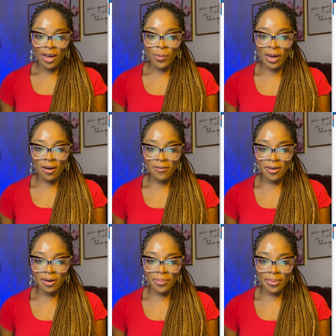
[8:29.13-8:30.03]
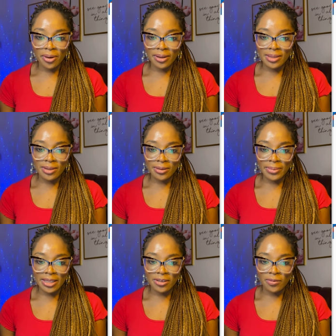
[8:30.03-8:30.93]
We offer a broad
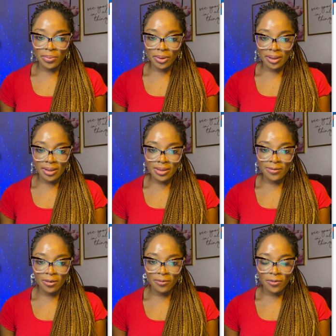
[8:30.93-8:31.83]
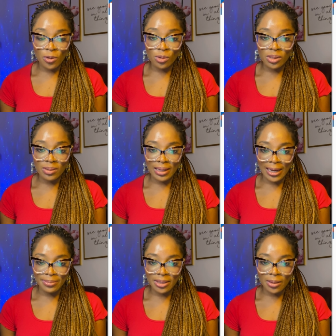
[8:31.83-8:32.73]
assortment of products from phones to
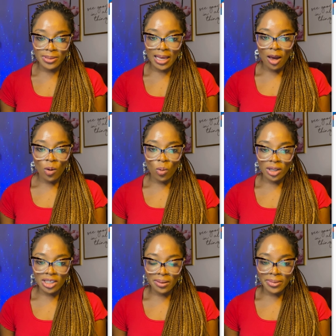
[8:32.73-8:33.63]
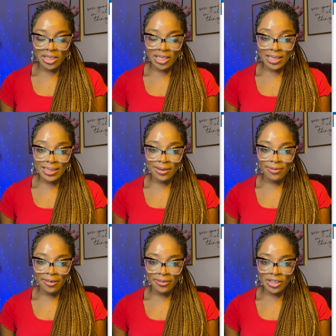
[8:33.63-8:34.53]
laptops, washing machines and
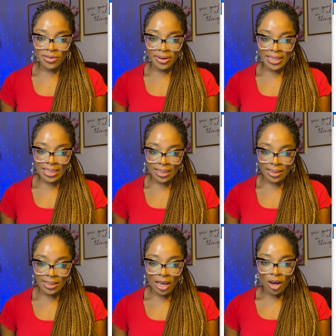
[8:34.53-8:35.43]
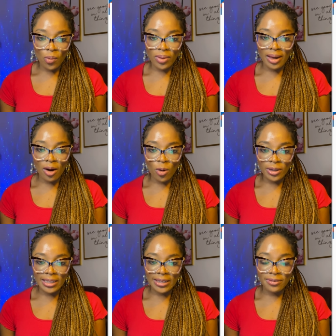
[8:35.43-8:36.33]
refrigerators. With our own
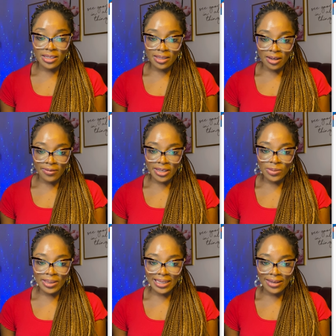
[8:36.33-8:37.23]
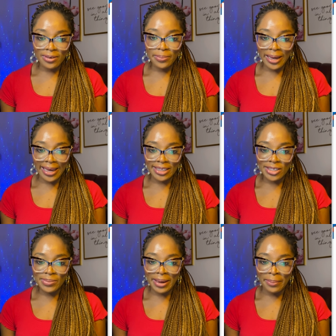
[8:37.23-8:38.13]
delivery service, we deliver
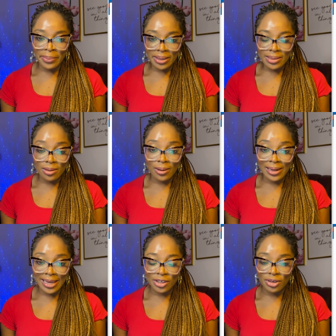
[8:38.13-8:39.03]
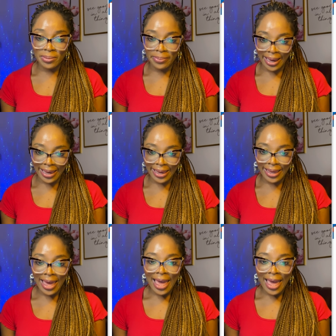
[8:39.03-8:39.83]
packages by bus or electric bike,